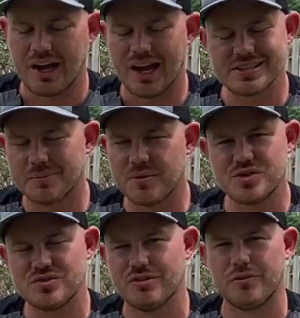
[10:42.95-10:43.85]
I
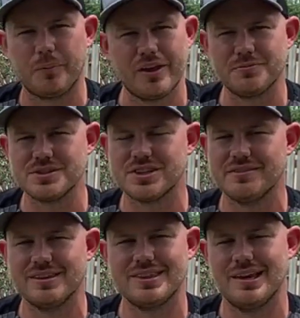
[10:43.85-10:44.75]
sometimes use it for placement
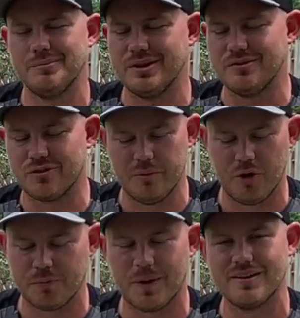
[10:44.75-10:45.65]
shots like that, but for the
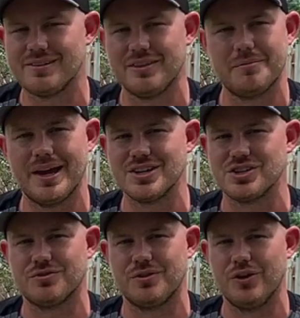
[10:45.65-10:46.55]
most part it's in the bag
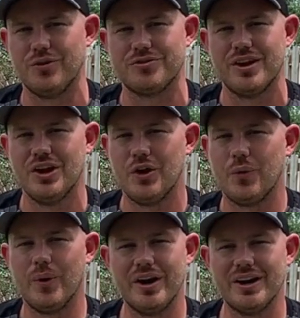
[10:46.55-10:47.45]
just for those
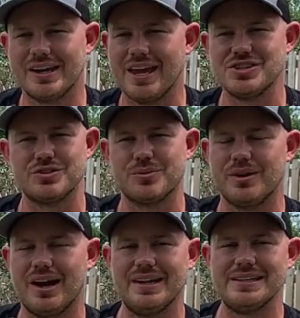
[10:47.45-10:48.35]
rare occasions
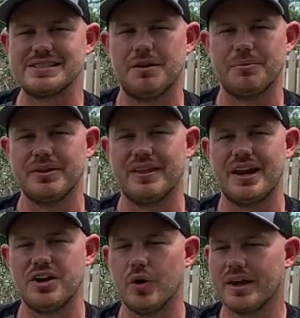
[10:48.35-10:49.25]
where I need something that
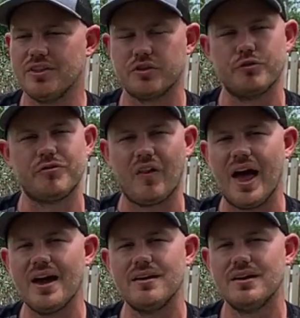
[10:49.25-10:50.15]
I know I can throw
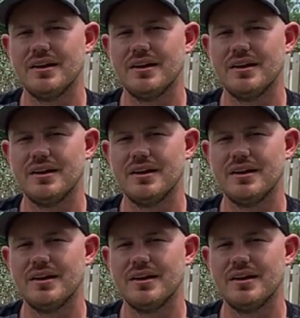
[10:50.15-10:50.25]
flat